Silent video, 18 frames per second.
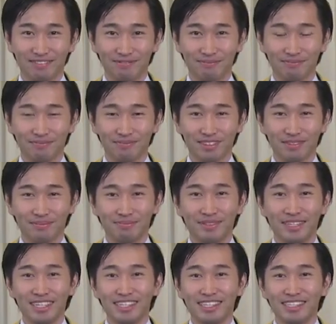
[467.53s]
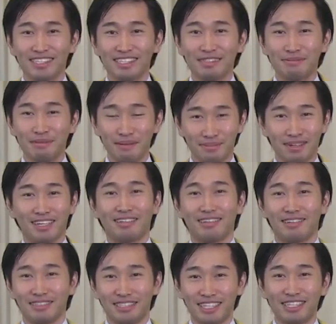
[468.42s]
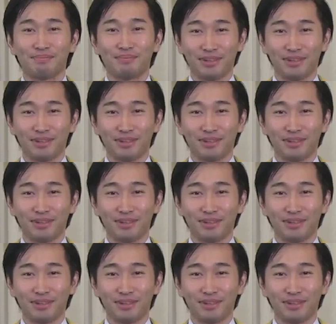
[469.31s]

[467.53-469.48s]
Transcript: Please remember this point.